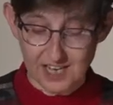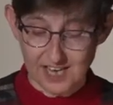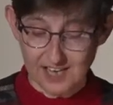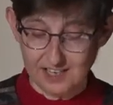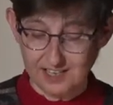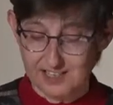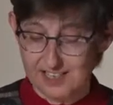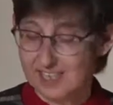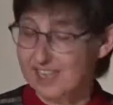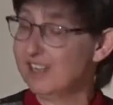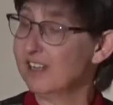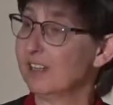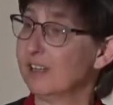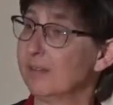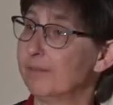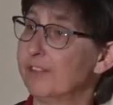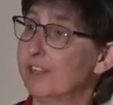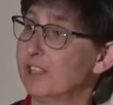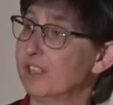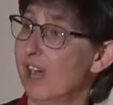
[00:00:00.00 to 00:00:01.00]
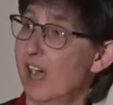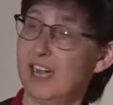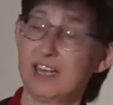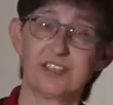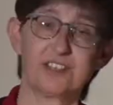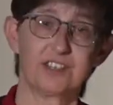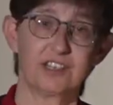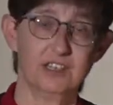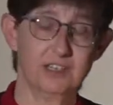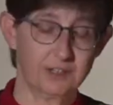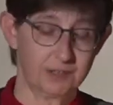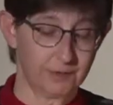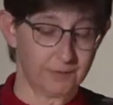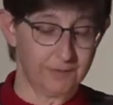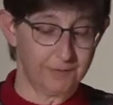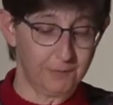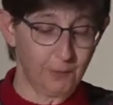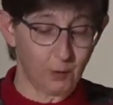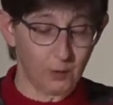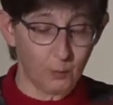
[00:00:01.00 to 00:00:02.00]
and a deacon of the Diocese of
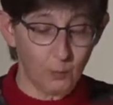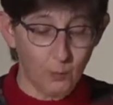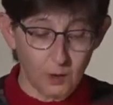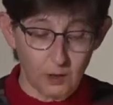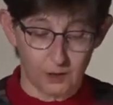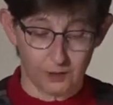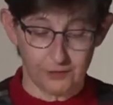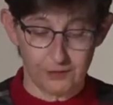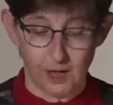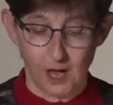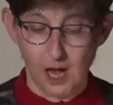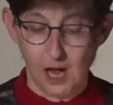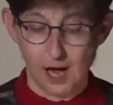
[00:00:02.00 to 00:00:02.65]
Fort Worth.